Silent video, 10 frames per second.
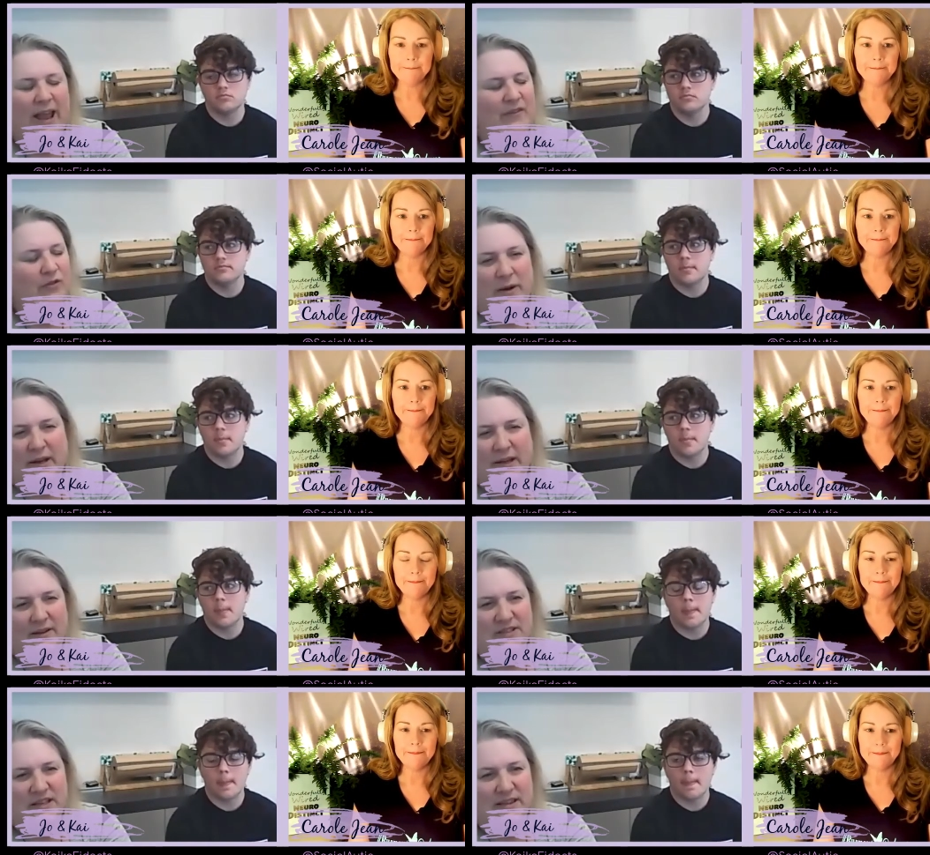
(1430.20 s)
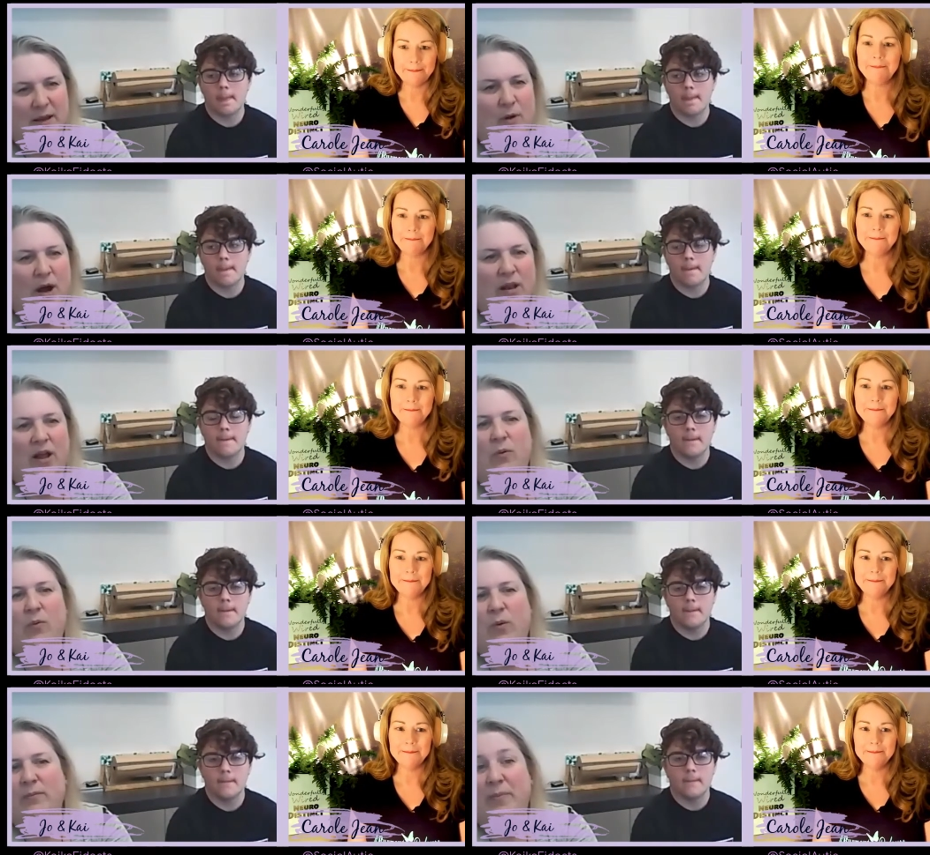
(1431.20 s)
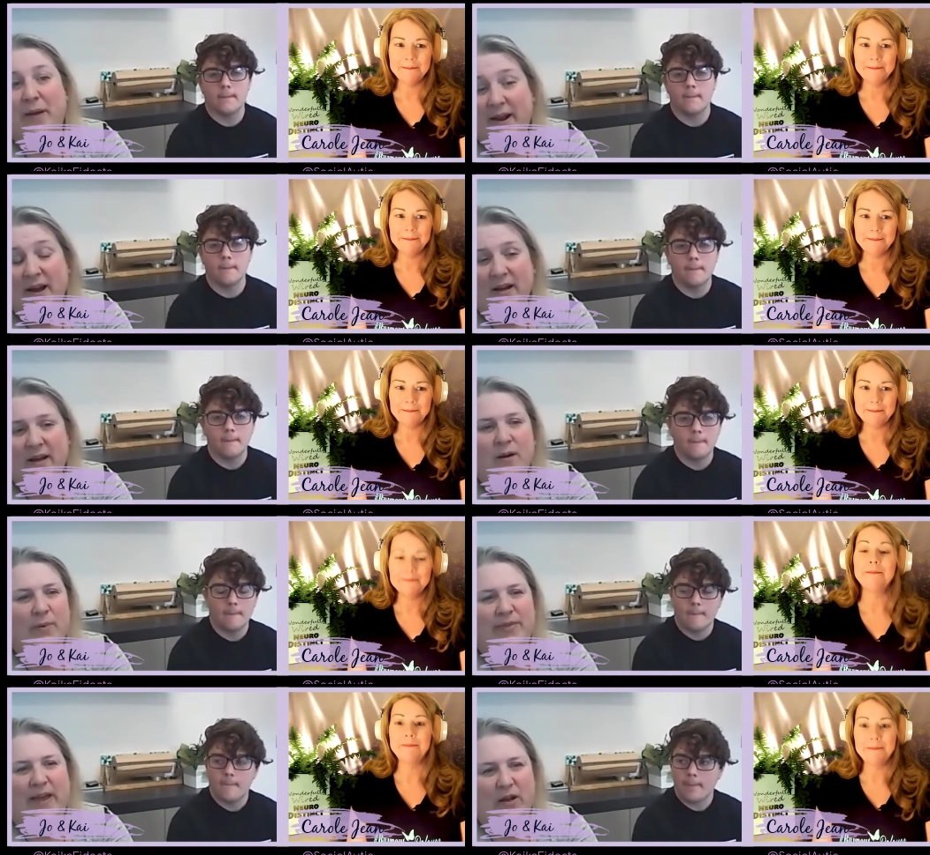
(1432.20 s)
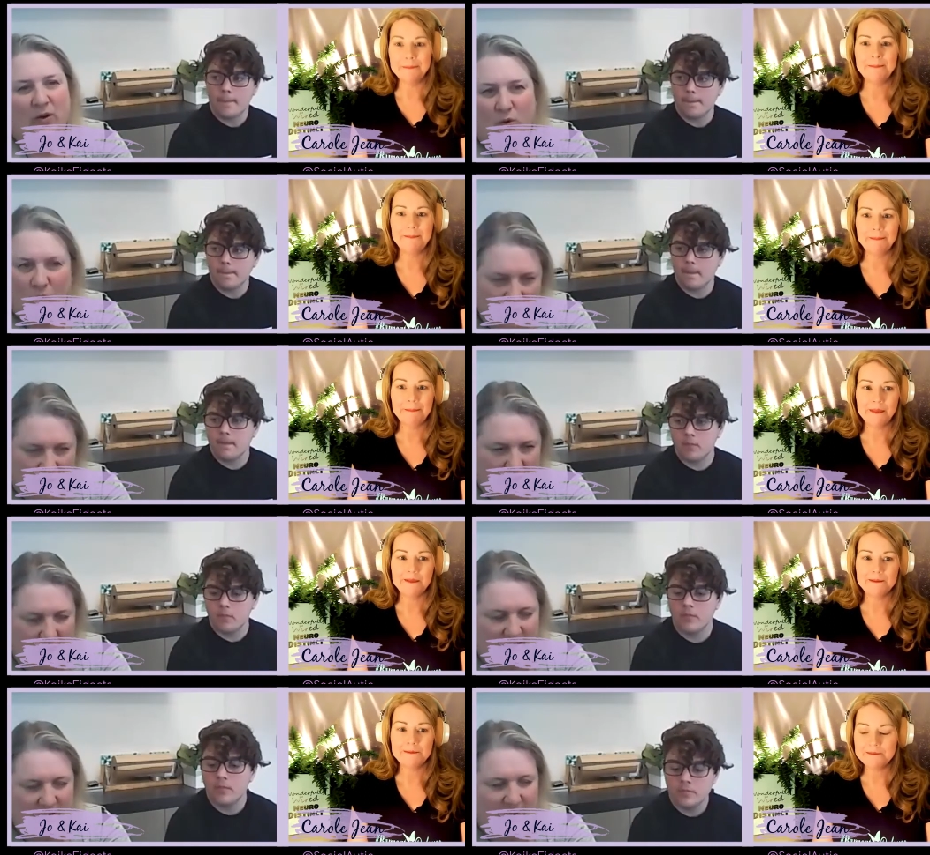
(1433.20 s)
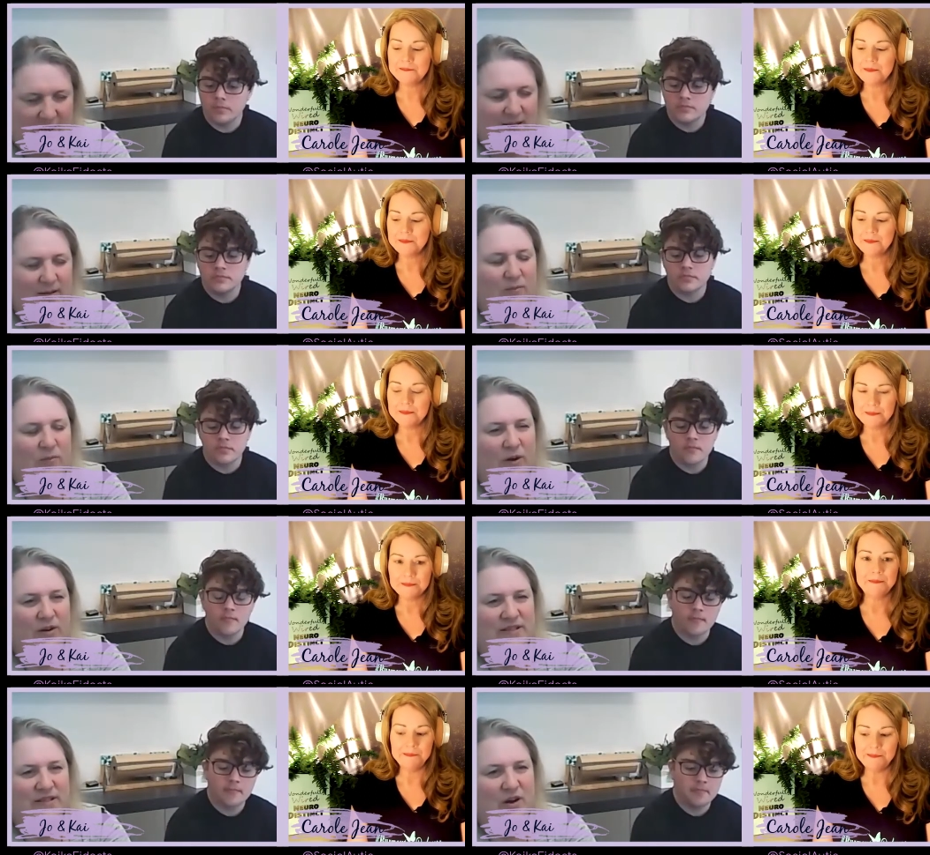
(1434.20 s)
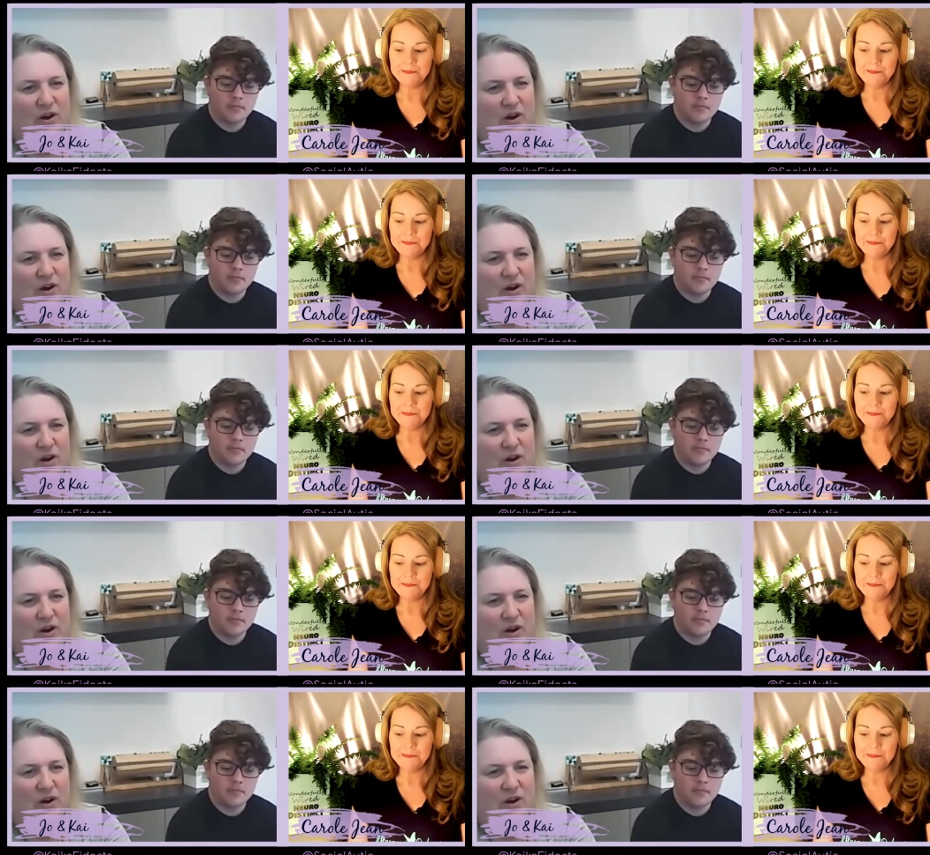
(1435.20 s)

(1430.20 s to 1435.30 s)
Speaker 1: everybody loves it. They might like one better, but they all like the medium. Whereas the